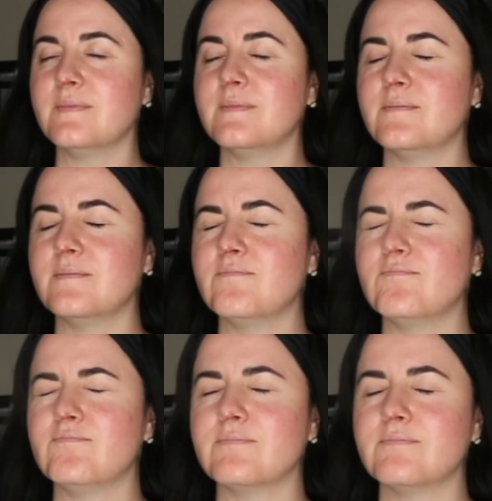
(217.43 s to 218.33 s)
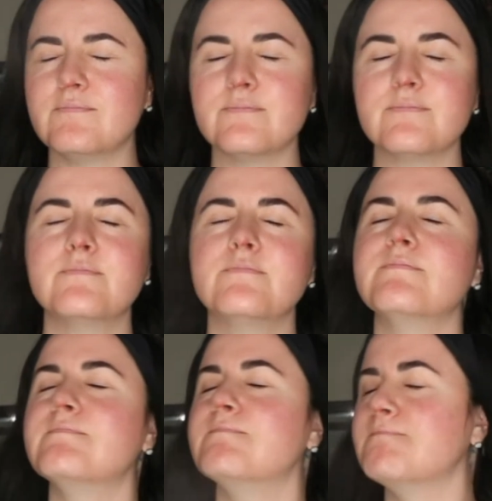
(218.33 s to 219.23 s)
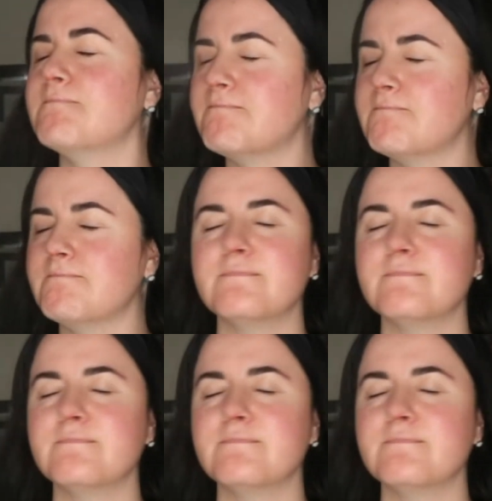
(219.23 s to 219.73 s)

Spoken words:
(no one is talking)